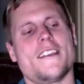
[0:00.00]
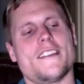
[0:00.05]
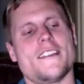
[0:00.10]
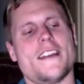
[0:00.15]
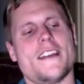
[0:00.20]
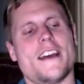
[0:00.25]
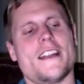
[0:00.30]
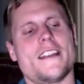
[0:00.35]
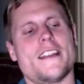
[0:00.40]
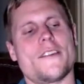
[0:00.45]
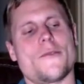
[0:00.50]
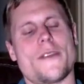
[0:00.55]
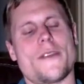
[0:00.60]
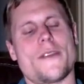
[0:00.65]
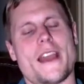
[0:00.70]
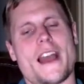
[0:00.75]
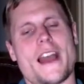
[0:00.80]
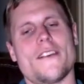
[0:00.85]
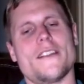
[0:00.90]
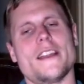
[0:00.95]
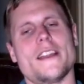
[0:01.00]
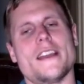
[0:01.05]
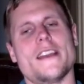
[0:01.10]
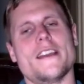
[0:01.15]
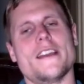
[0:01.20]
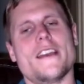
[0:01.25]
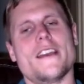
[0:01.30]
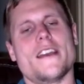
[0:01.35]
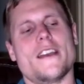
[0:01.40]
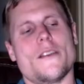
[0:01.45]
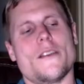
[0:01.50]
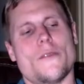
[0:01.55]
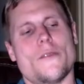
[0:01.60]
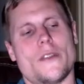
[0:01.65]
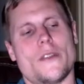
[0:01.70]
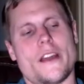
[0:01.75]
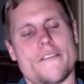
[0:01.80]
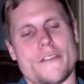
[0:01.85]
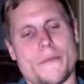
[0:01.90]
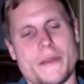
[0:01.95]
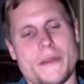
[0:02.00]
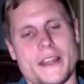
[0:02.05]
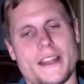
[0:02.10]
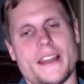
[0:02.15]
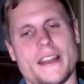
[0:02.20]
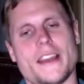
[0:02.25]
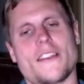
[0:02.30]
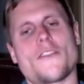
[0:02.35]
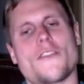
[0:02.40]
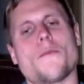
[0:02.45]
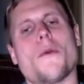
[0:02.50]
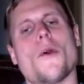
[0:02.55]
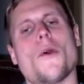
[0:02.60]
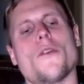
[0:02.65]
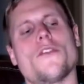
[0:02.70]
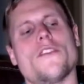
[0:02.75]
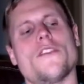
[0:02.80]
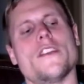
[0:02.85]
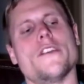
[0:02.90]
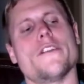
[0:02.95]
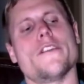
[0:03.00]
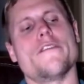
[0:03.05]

then the reality will never be exposed to you.